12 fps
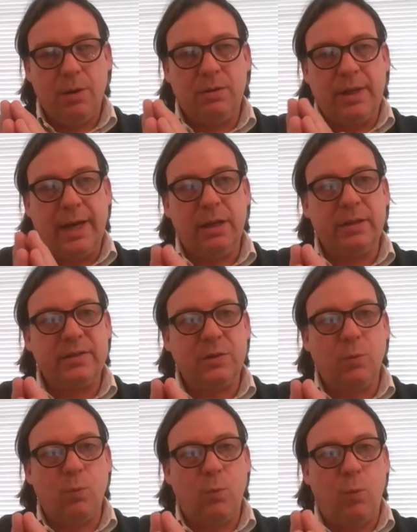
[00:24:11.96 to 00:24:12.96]
Tell us
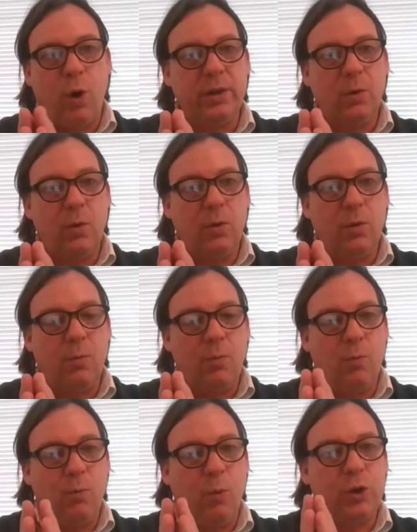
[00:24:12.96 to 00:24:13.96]

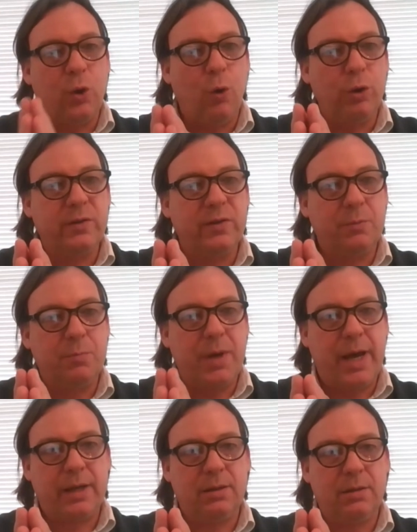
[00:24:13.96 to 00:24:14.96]
what holds it
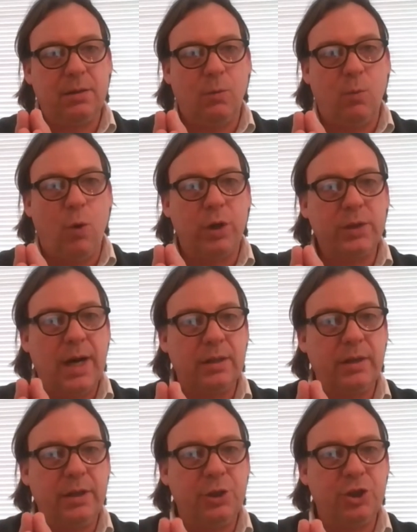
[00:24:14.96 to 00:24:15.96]
back. What are
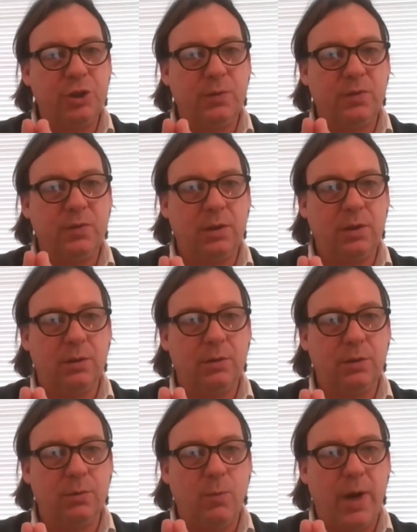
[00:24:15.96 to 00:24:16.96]
the issues here?
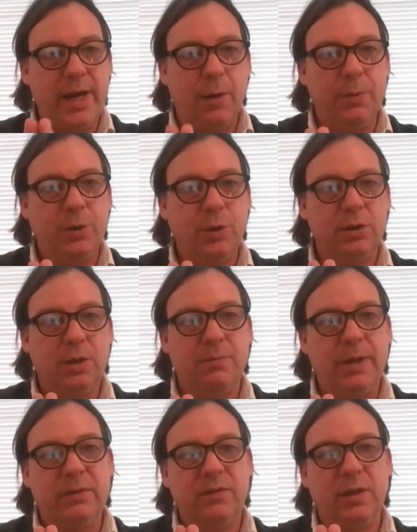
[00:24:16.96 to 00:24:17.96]
Why are we not
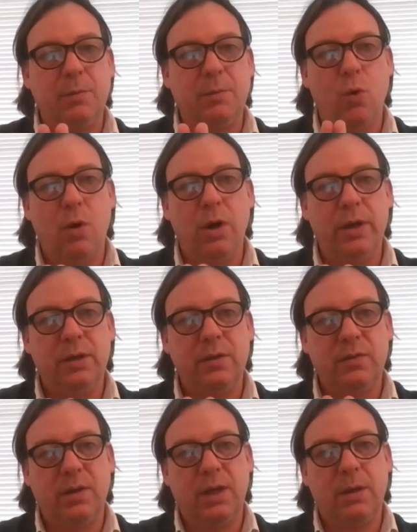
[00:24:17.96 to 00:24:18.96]
investing more in
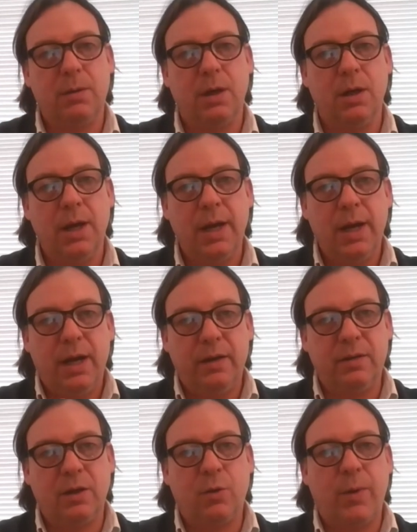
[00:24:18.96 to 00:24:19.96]
this area? Is
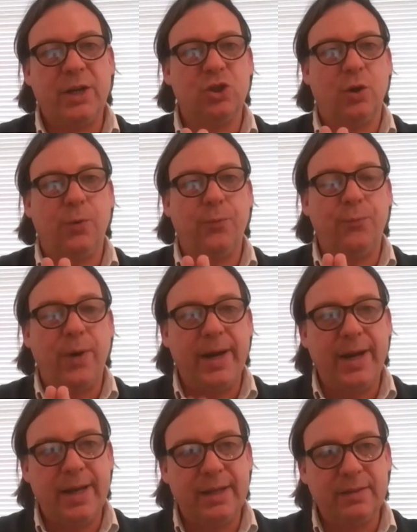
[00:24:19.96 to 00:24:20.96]
it a question of
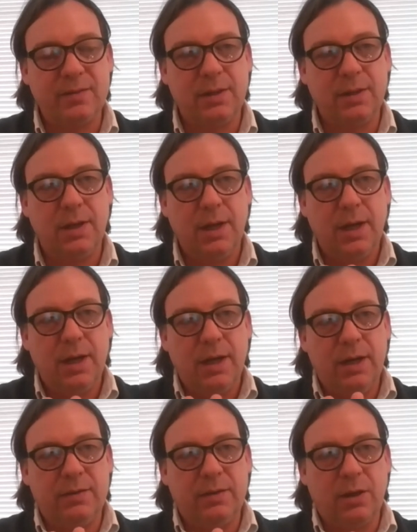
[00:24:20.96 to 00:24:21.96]
financing?
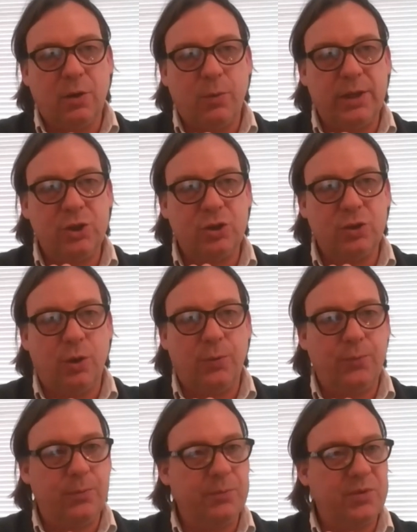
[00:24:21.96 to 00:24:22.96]
Is it a question of
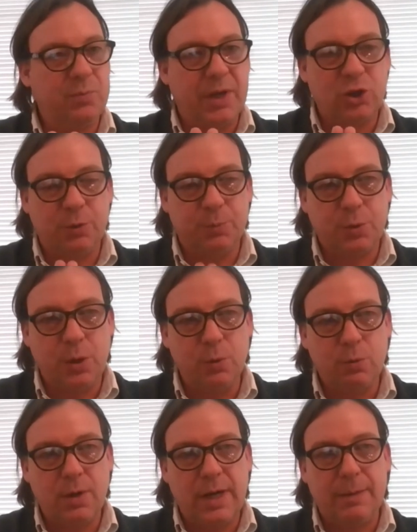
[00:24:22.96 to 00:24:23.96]
special
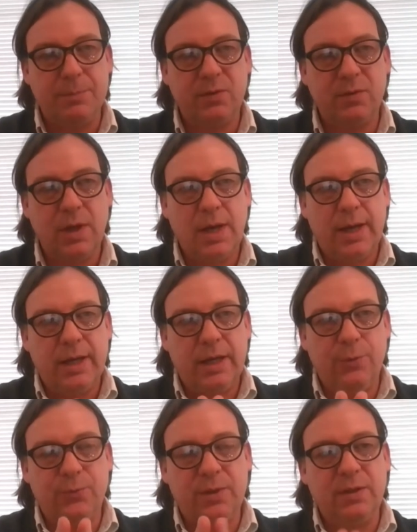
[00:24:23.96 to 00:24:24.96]
programs?
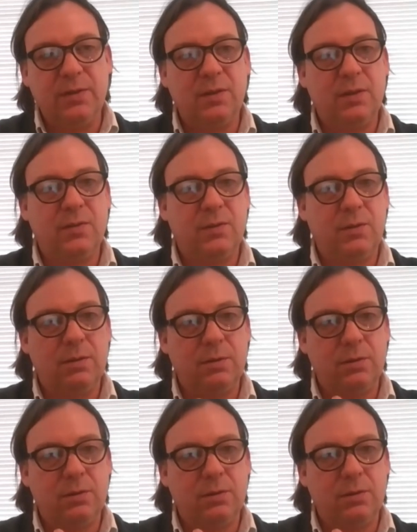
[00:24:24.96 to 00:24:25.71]
If this is